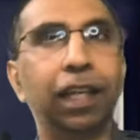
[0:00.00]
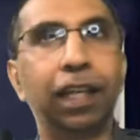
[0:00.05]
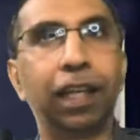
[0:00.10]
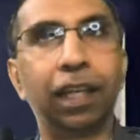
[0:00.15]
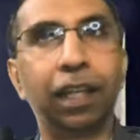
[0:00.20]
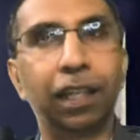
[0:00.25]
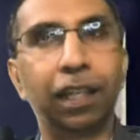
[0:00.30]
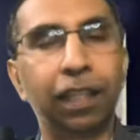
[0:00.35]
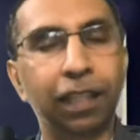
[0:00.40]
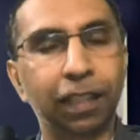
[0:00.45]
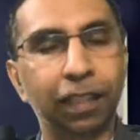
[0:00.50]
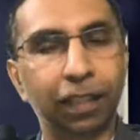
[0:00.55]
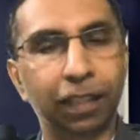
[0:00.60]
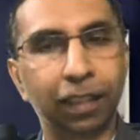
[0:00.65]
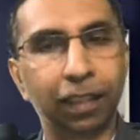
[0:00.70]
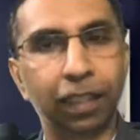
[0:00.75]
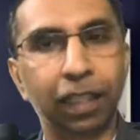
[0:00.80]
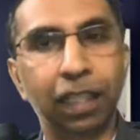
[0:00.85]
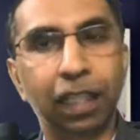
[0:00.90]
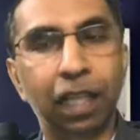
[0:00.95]
and
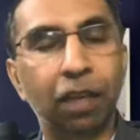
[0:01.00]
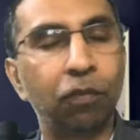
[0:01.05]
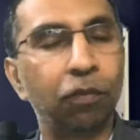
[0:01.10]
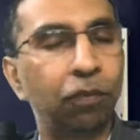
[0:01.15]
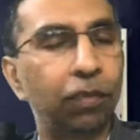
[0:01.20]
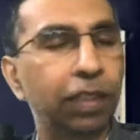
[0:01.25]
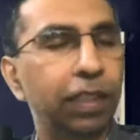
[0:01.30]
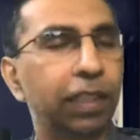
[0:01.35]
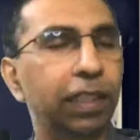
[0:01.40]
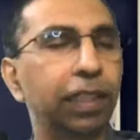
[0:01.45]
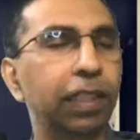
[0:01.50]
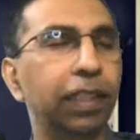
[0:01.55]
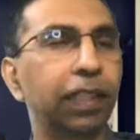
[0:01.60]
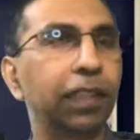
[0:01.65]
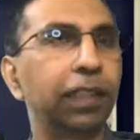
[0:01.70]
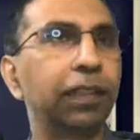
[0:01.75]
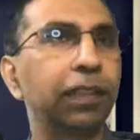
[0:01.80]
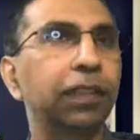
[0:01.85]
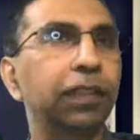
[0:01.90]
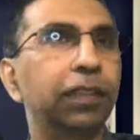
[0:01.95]
they come with
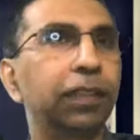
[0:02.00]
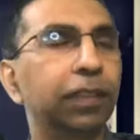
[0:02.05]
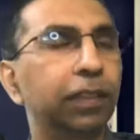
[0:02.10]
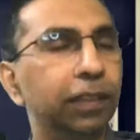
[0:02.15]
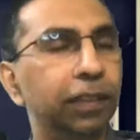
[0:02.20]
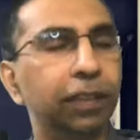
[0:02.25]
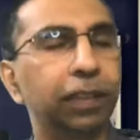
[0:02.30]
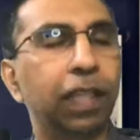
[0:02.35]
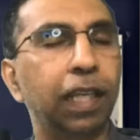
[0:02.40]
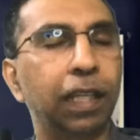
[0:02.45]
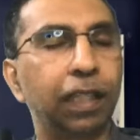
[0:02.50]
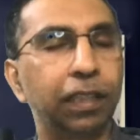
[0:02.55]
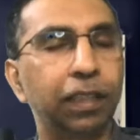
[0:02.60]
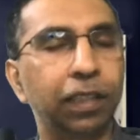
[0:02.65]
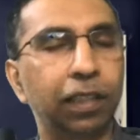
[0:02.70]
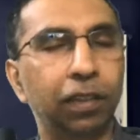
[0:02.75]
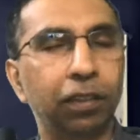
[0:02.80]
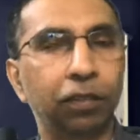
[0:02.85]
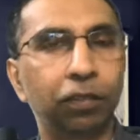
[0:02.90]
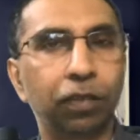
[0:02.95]
a
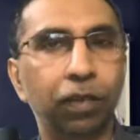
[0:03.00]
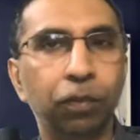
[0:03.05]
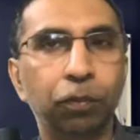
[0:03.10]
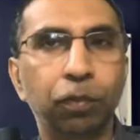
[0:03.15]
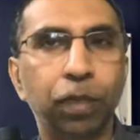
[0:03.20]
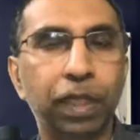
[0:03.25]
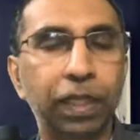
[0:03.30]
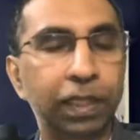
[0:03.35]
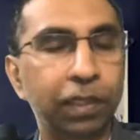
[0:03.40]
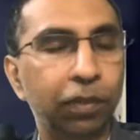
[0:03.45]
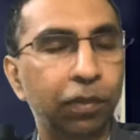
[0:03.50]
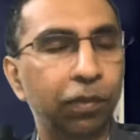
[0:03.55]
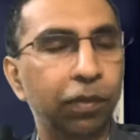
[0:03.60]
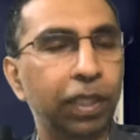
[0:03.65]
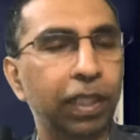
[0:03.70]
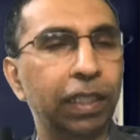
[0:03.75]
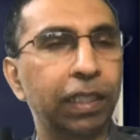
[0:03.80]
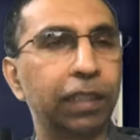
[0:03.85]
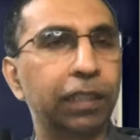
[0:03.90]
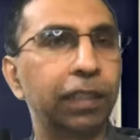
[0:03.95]
collection of perceived
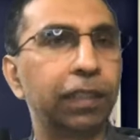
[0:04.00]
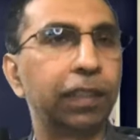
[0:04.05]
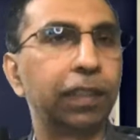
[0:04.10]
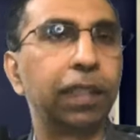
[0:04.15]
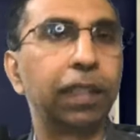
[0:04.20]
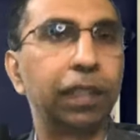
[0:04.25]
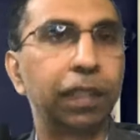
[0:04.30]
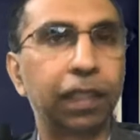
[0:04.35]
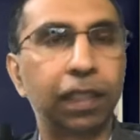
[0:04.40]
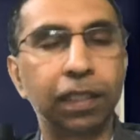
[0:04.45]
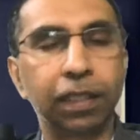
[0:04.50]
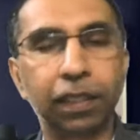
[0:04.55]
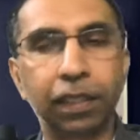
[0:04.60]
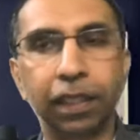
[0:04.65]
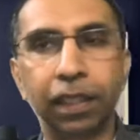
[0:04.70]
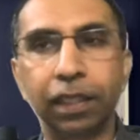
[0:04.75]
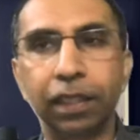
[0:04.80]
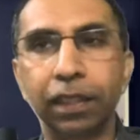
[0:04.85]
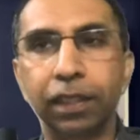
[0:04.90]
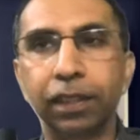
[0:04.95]
weaknesses and
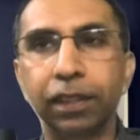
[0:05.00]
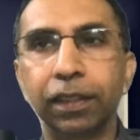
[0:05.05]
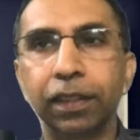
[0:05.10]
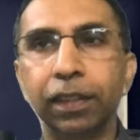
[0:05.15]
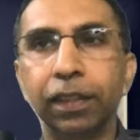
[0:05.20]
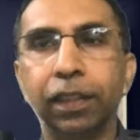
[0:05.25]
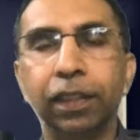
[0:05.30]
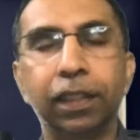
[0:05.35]
constraints.